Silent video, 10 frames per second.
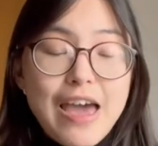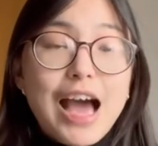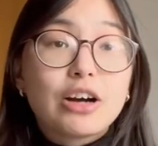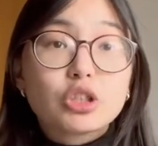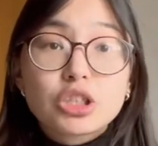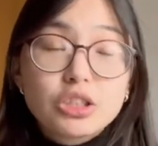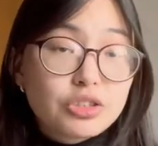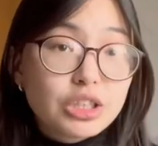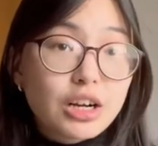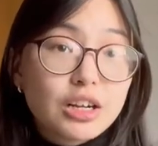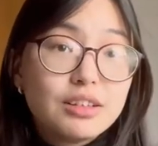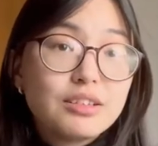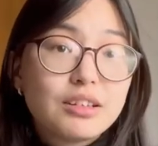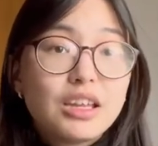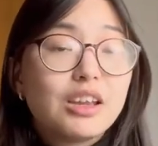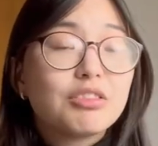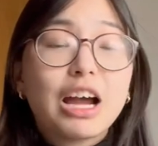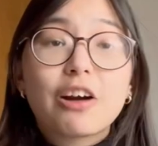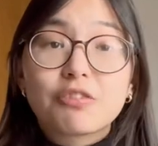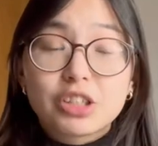how children are conceived,
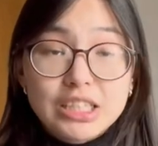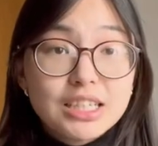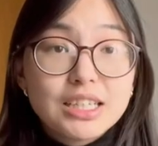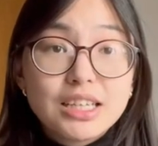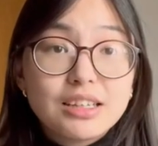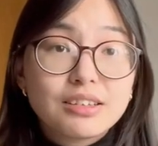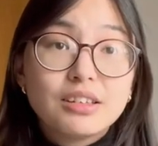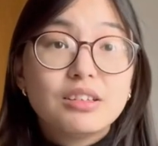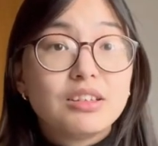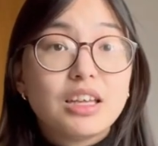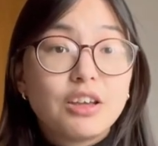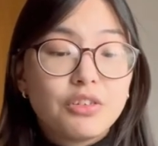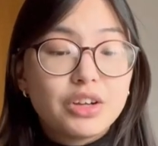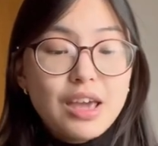how fertility is conceived,